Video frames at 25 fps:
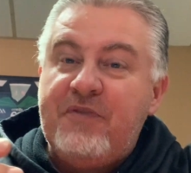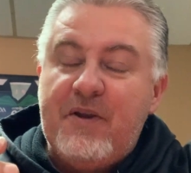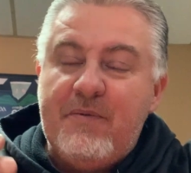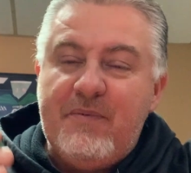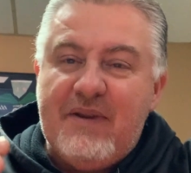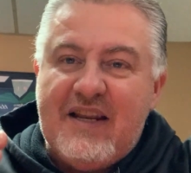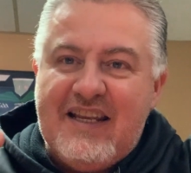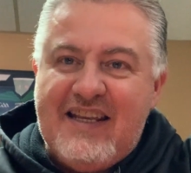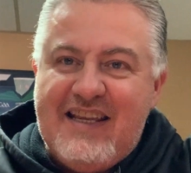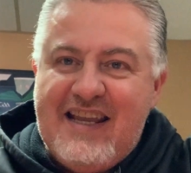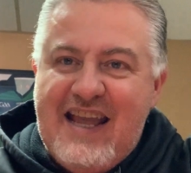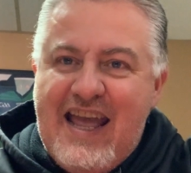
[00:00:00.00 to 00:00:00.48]

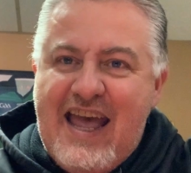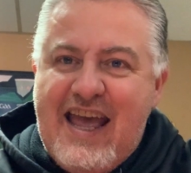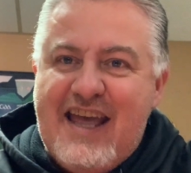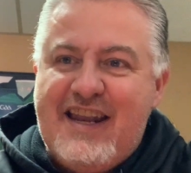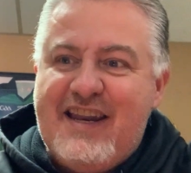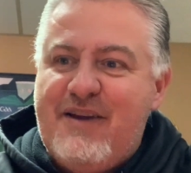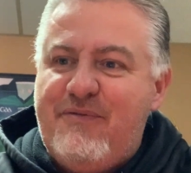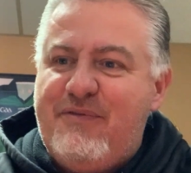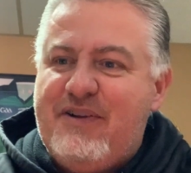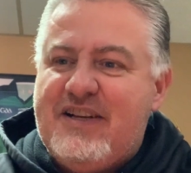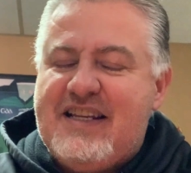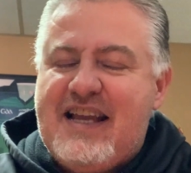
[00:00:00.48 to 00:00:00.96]
But
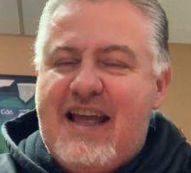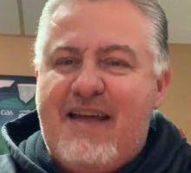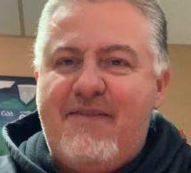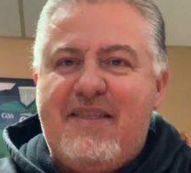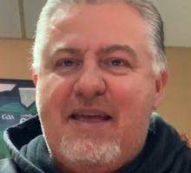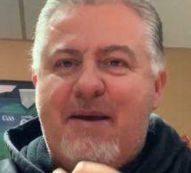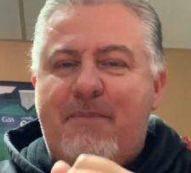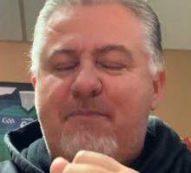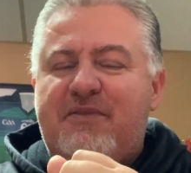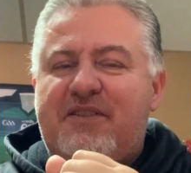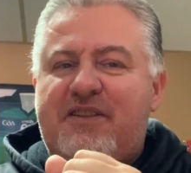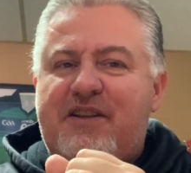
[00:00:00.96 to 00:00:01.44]
again, every time
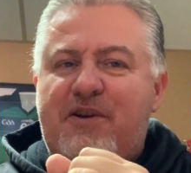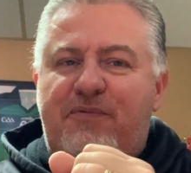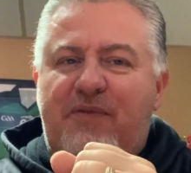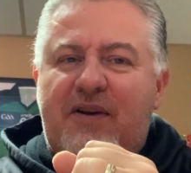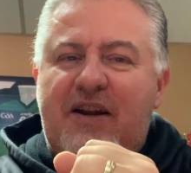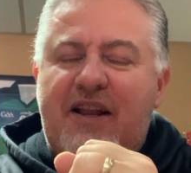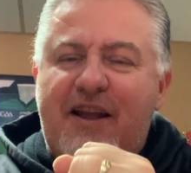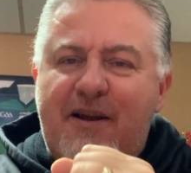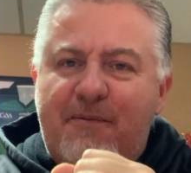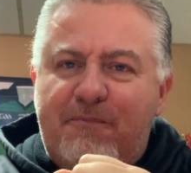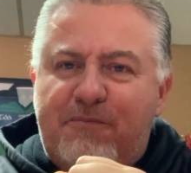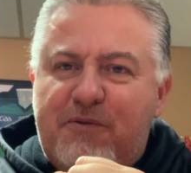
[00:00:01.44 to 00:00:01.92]
that
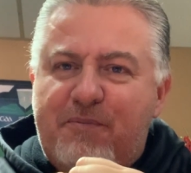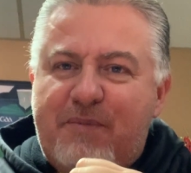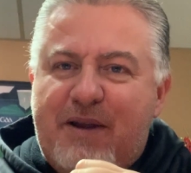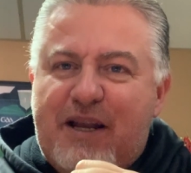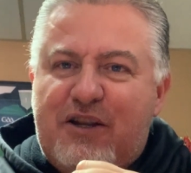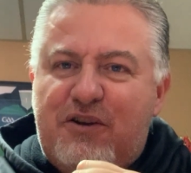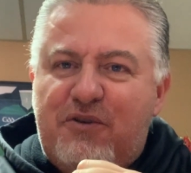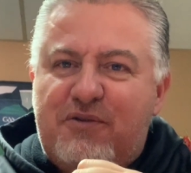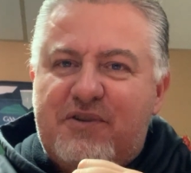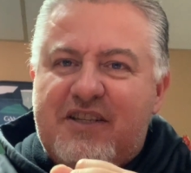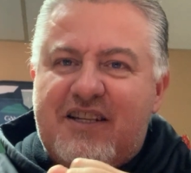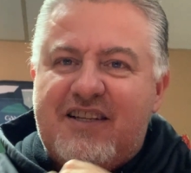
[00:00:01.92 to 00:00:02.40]
different
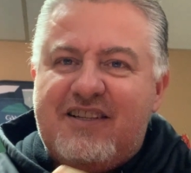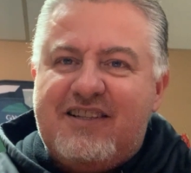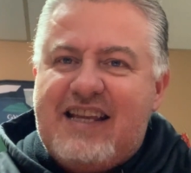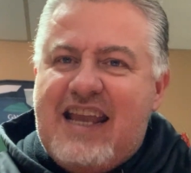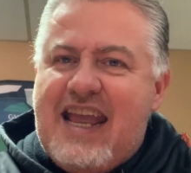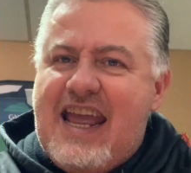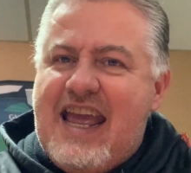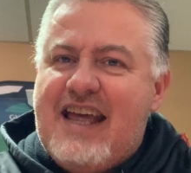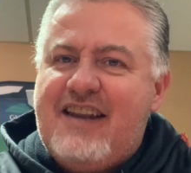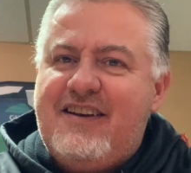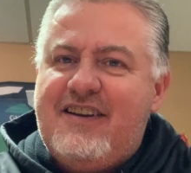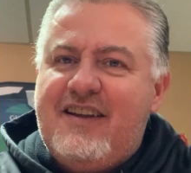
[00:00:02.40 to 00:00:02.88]
implement goes in his
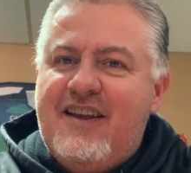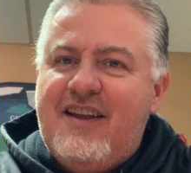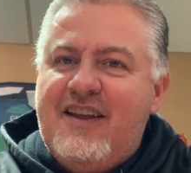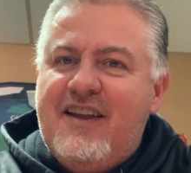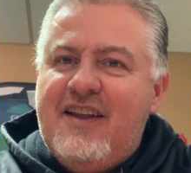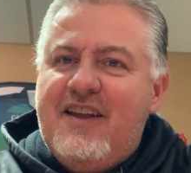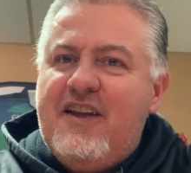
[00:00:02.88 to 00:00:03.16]
hand,